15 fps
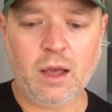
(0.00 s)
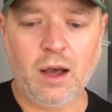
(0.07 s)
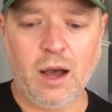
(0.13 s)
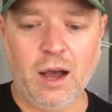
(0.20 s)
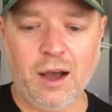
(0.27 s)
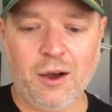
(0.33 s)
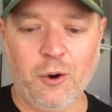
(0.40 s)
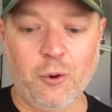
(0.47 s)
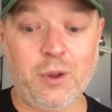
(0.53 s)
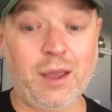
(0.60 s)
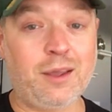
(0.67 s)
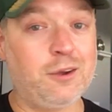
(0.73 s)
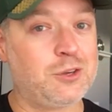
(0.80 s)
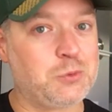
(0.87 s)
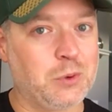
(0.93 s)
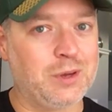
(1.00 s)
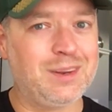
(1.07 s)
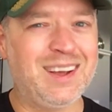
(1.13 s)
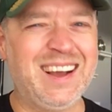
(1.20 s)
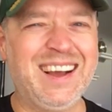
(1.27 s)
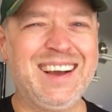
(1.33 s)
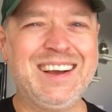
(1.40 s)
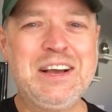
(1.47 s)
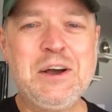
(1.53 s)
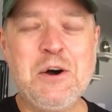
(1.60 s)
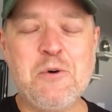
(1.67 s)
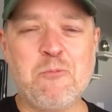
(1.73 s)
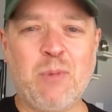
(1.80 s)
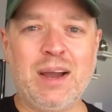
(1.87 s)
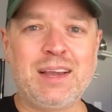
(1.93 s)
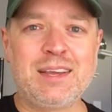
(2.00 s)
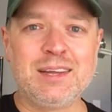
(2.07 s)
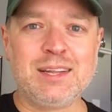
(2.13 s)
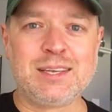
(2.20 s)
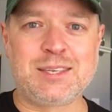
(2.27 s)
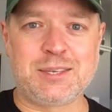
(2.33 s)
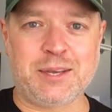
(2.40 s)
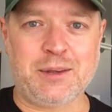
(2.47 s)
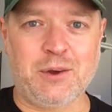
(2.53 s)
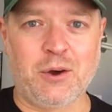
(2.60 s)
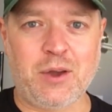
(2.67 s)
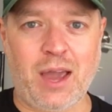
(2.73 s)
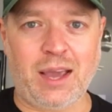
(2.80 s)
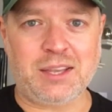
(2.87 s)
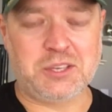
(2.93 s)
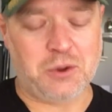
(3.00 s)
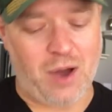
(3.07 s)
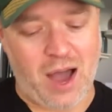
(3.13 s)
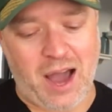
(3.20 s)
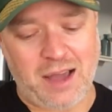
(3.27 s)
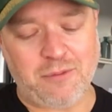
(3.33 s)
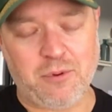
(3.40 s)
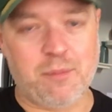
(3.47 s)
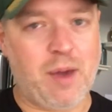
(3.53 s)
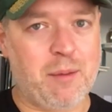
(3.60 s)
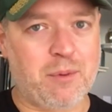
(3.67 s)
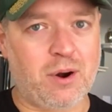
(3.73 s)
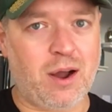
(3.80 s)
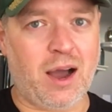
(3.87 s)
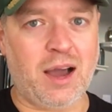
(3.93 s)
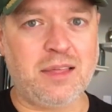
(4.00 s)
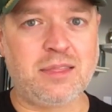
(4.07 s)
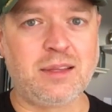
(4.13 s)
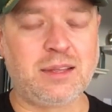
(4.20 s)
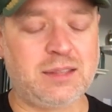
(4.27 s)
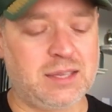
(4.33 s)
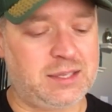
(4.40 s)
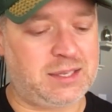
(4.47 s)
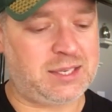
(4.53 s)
Okay, here's one. Mike Gillislee. Okay, so I think